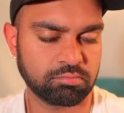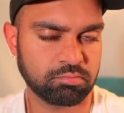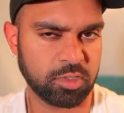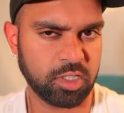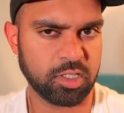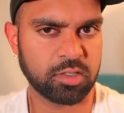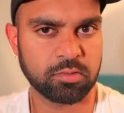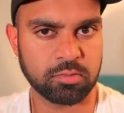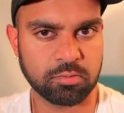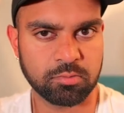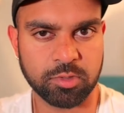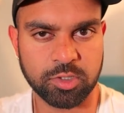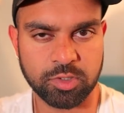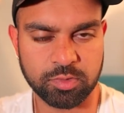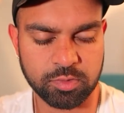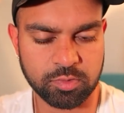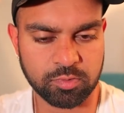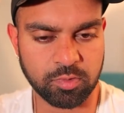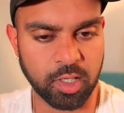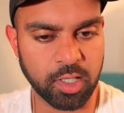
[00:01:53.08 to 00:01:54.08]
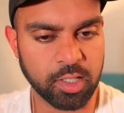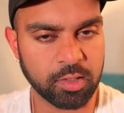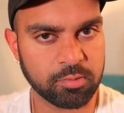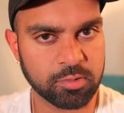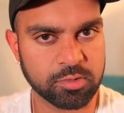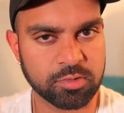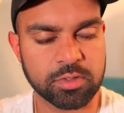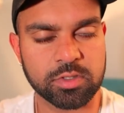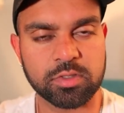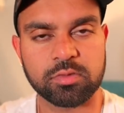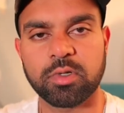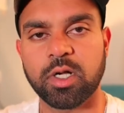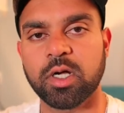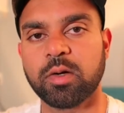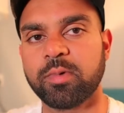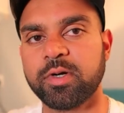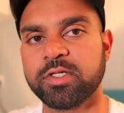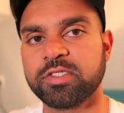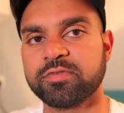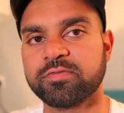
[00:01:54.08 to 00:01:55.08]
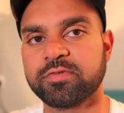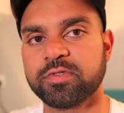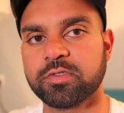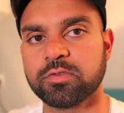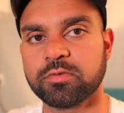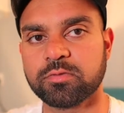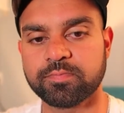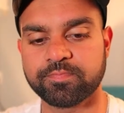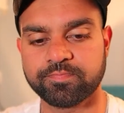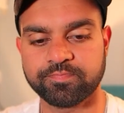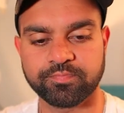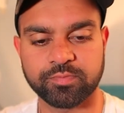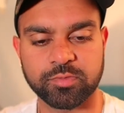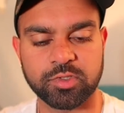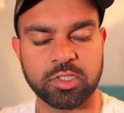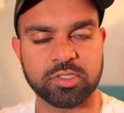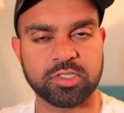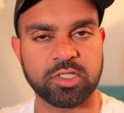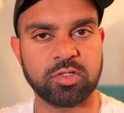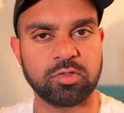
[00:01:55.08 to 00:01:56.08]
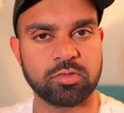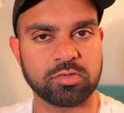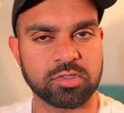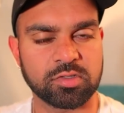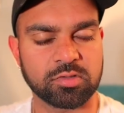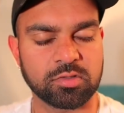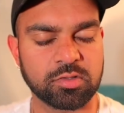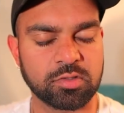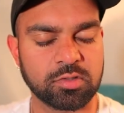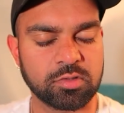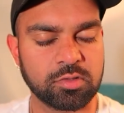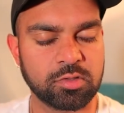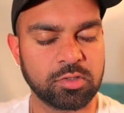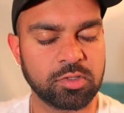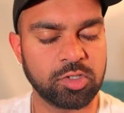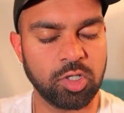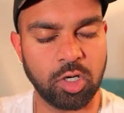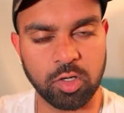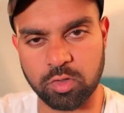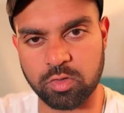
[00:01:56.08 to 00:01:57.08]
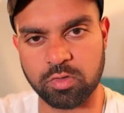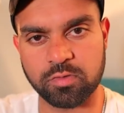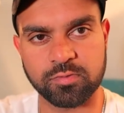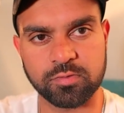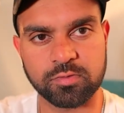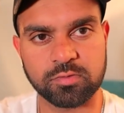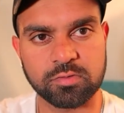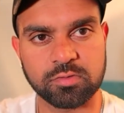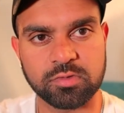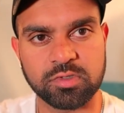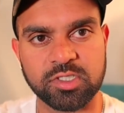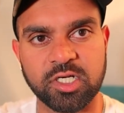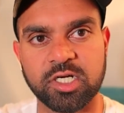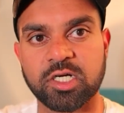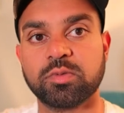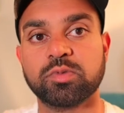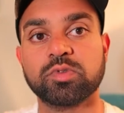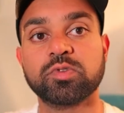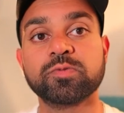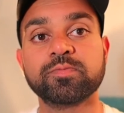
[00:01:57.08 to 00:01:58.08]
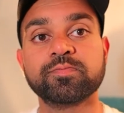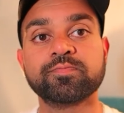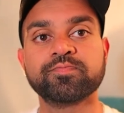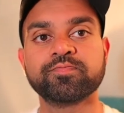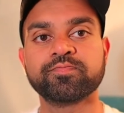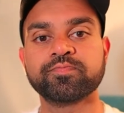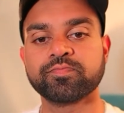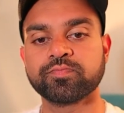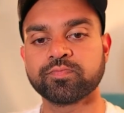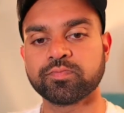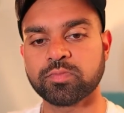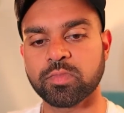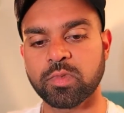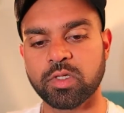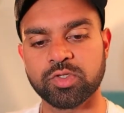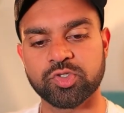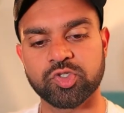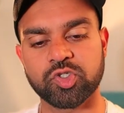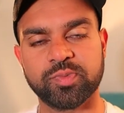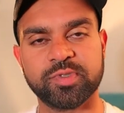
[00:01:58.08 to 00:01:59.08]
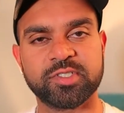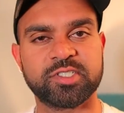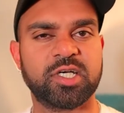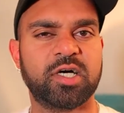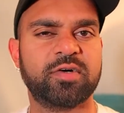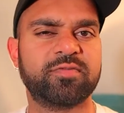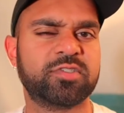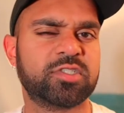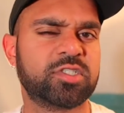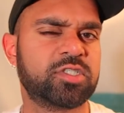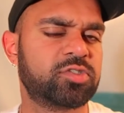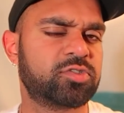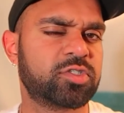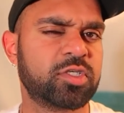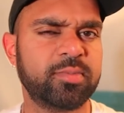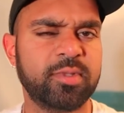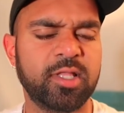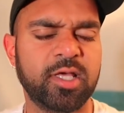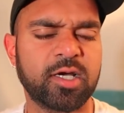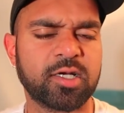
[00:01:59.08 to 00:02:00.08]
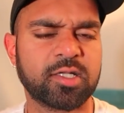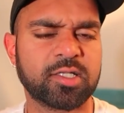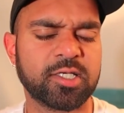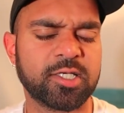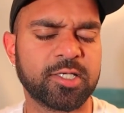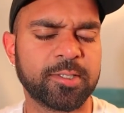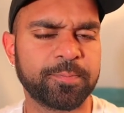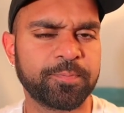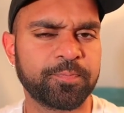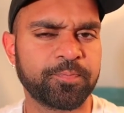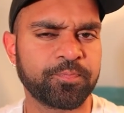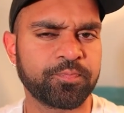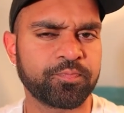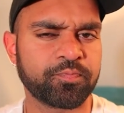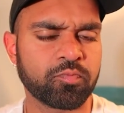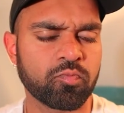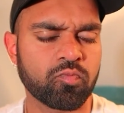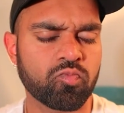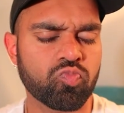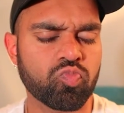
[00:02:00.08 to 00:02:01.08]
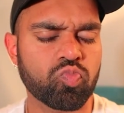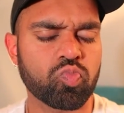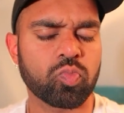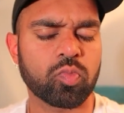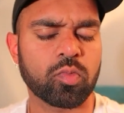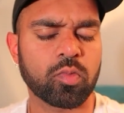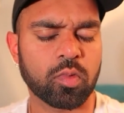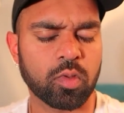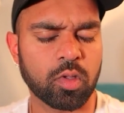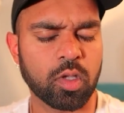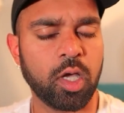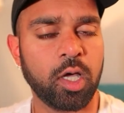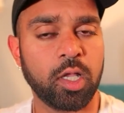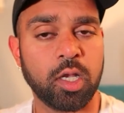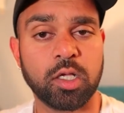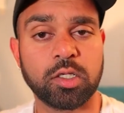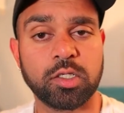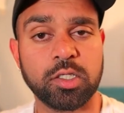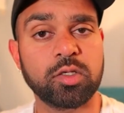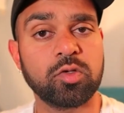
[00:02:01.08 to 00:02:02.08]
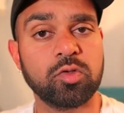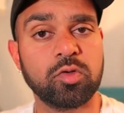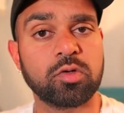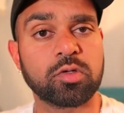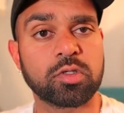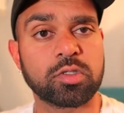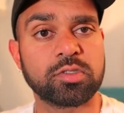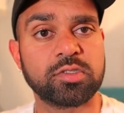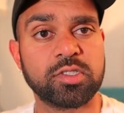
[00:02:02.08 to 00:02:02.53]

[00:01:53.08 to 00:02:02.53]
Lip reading: and which was the right way to feel, because I looked god-awful, terrible. Saw myself as extremely ugly, and I did look